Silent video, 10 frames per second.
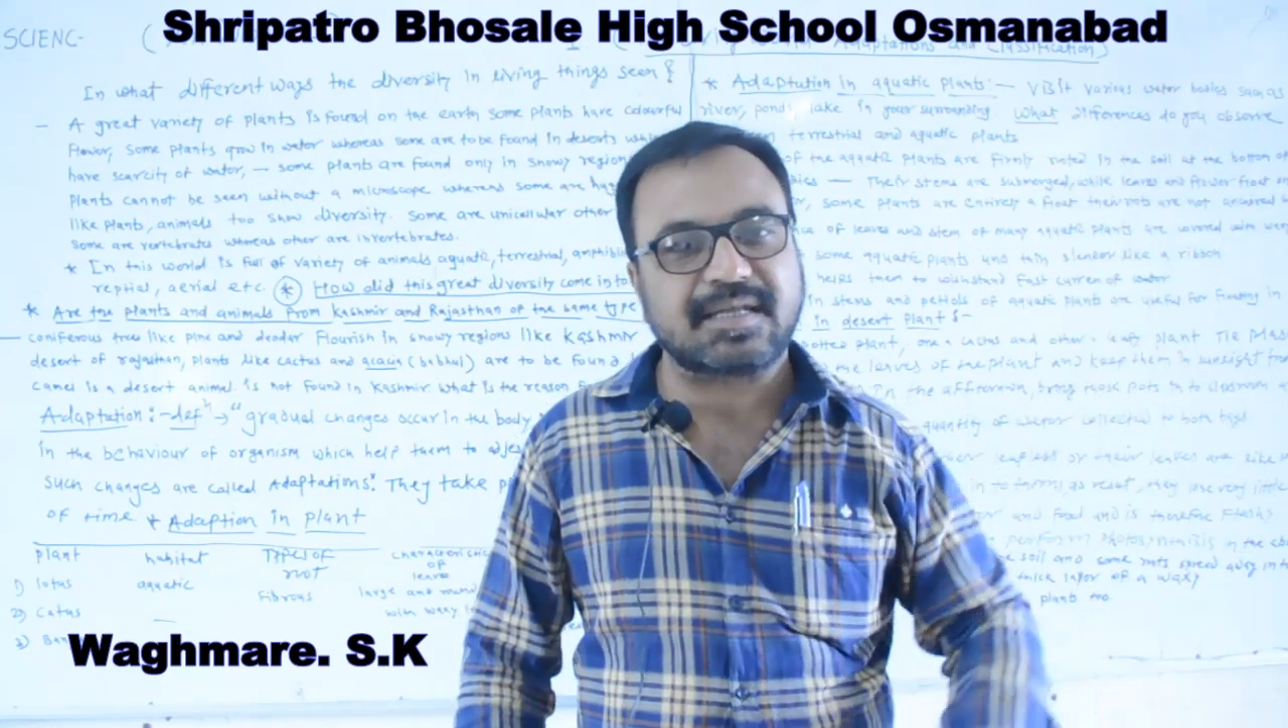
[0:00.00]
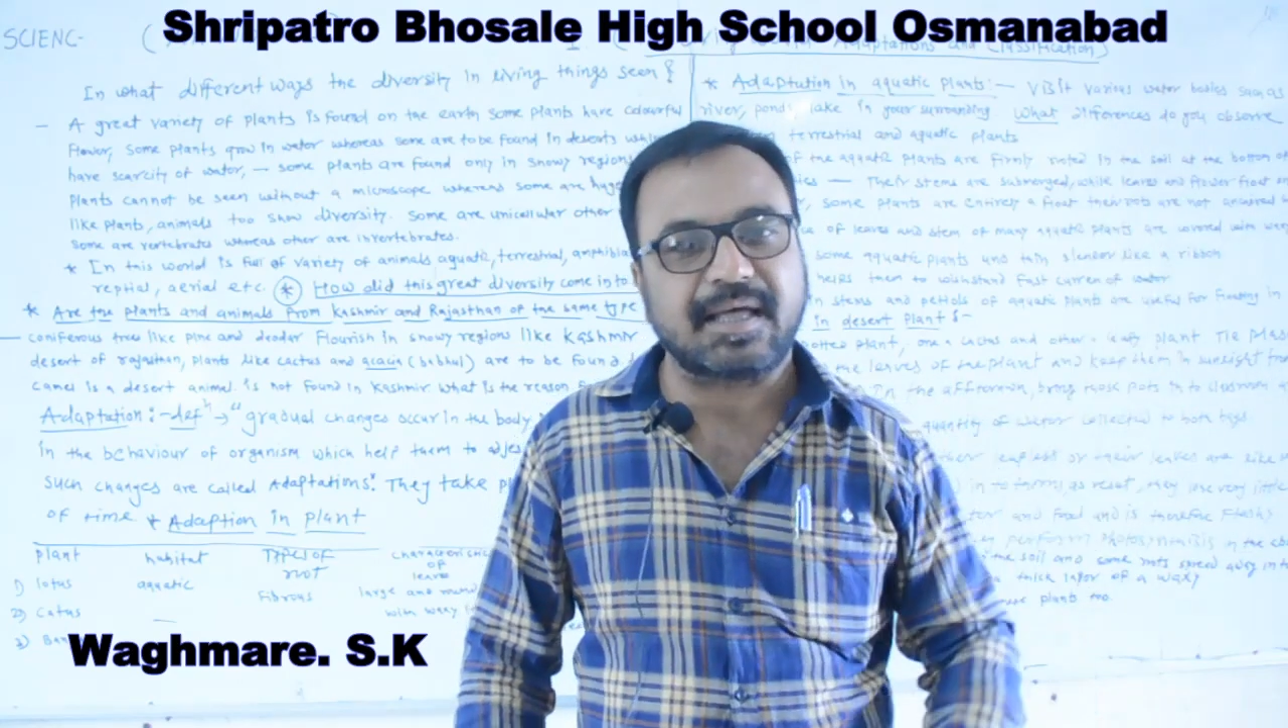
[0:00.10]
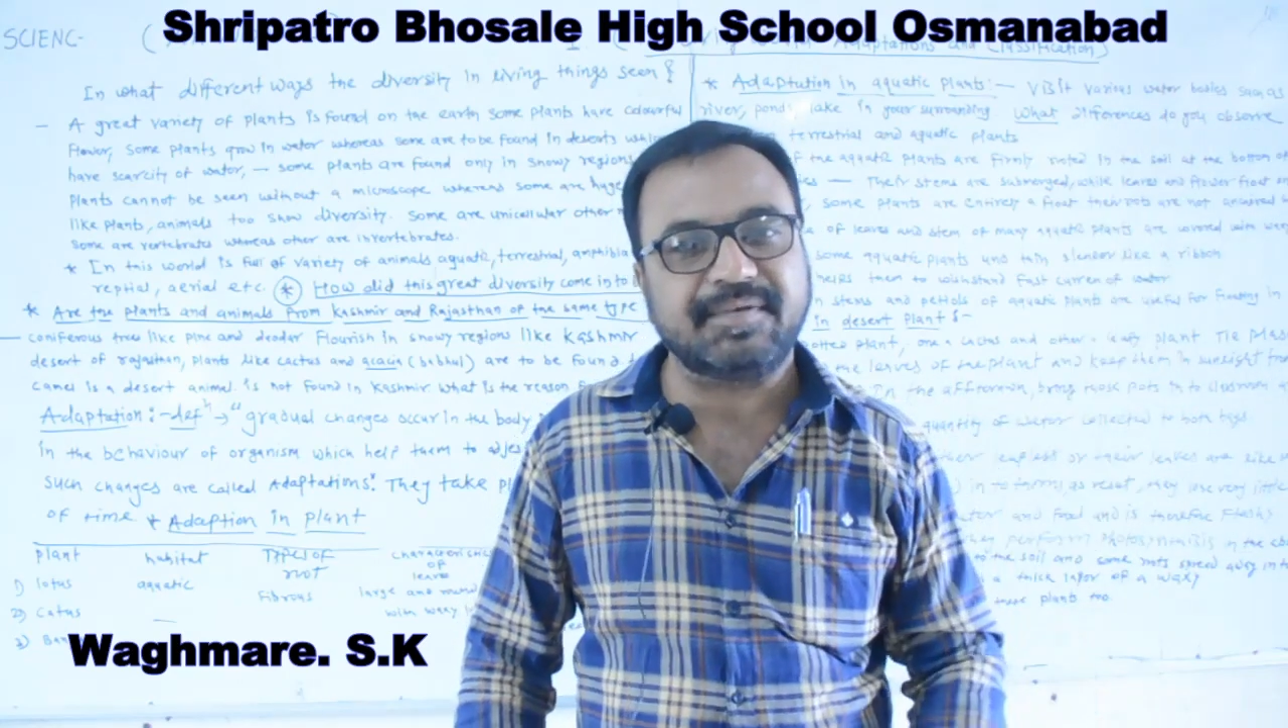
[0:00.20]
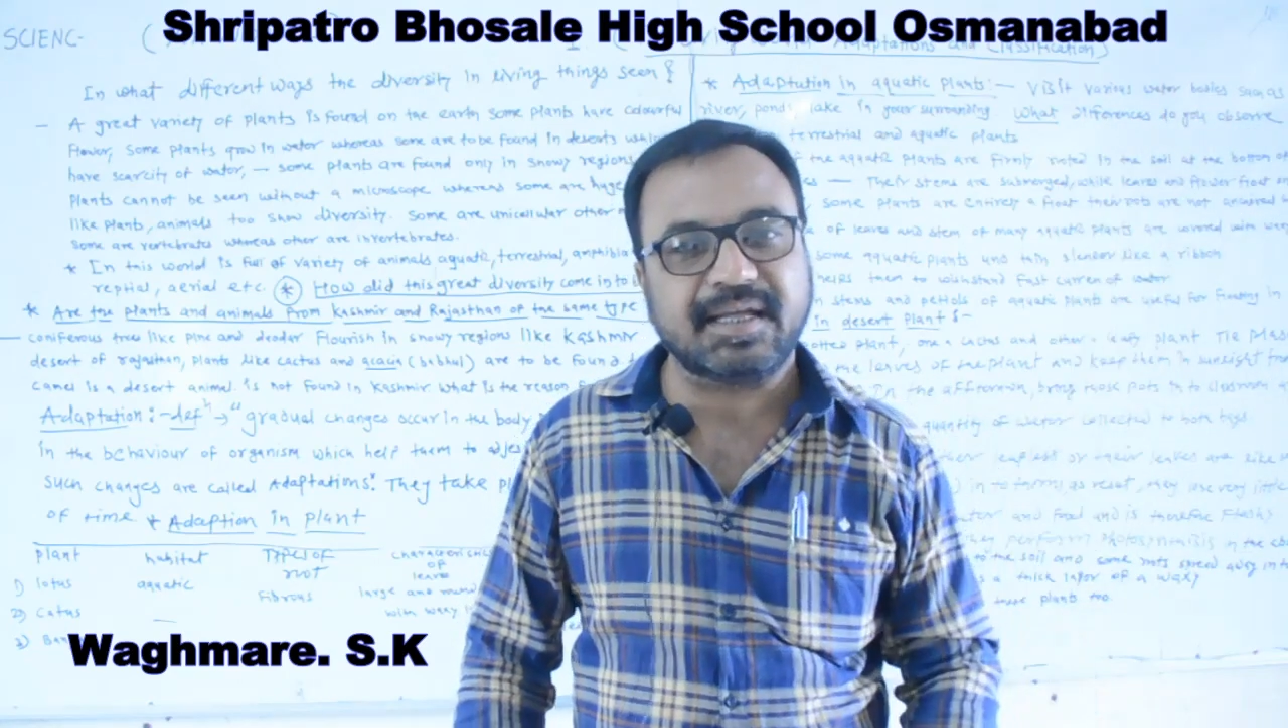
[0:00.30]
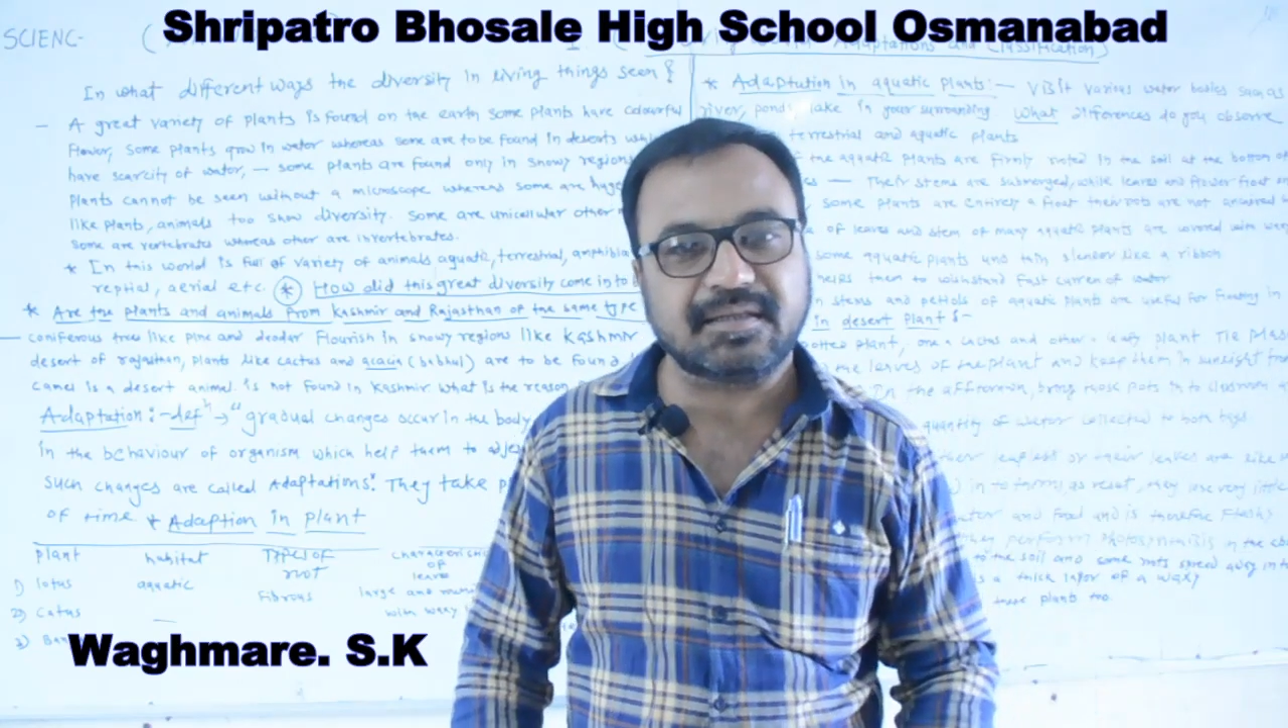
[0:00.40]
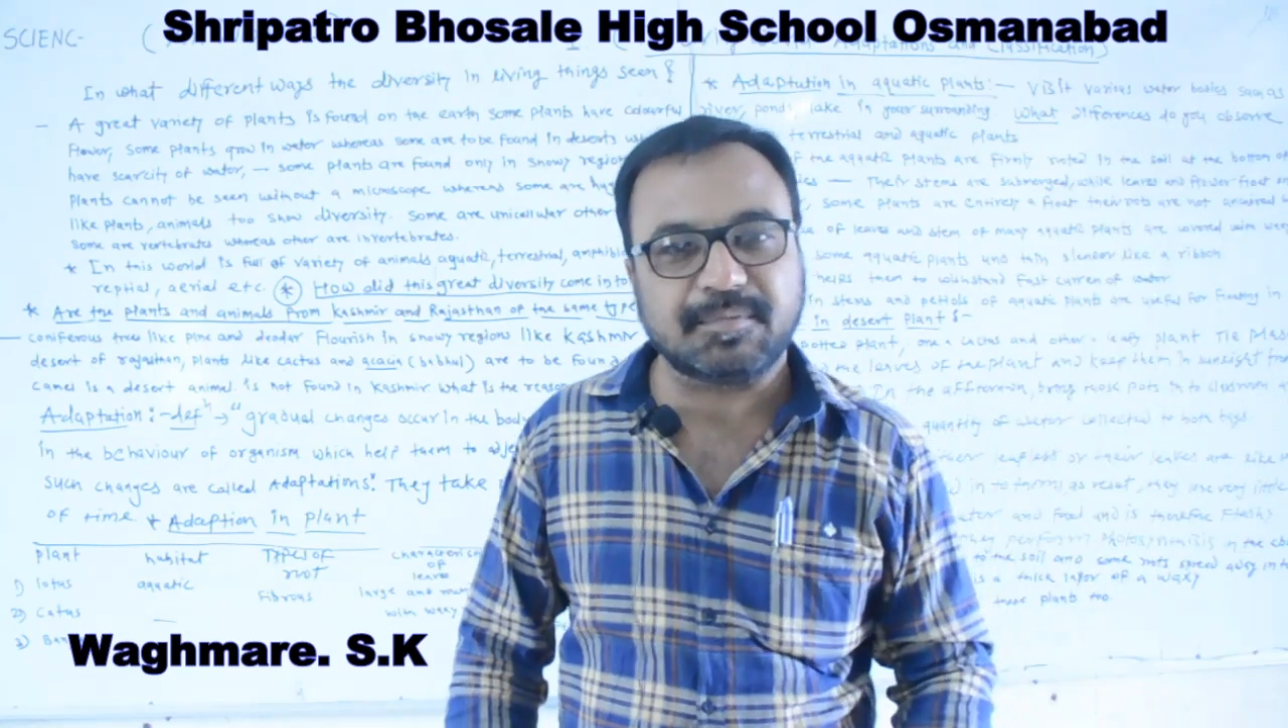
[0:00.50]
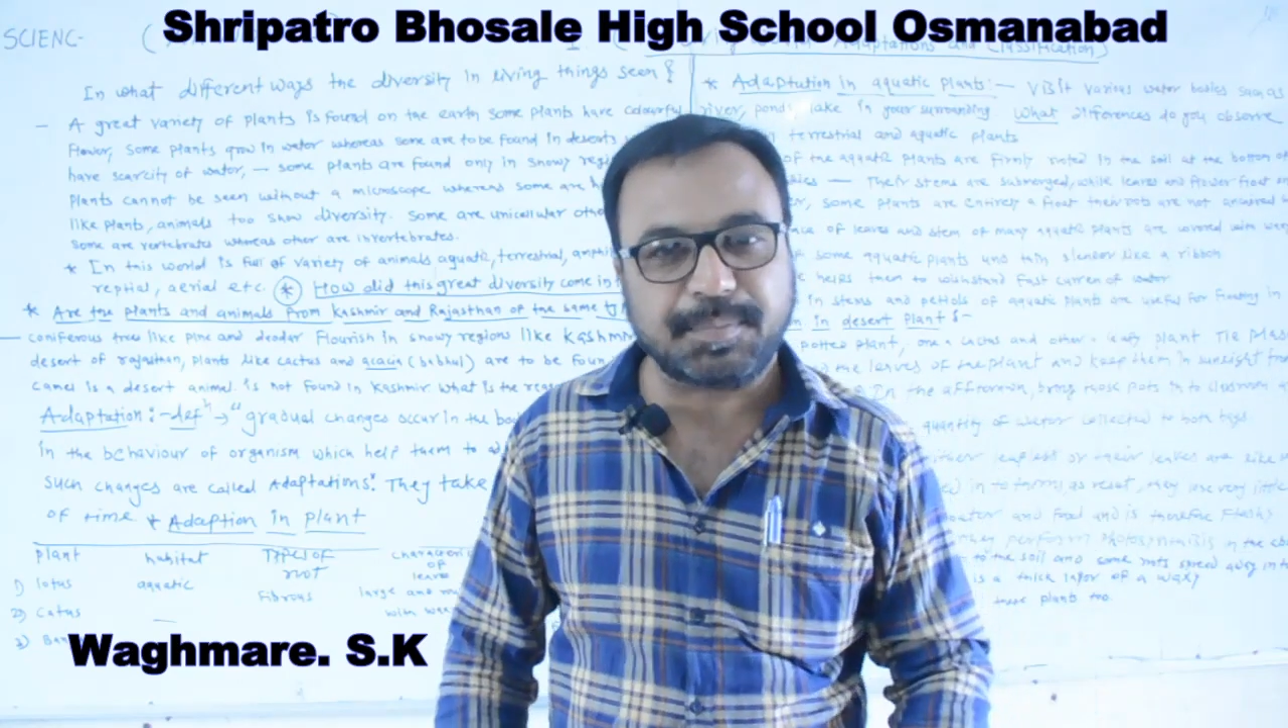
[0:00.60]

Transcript: having the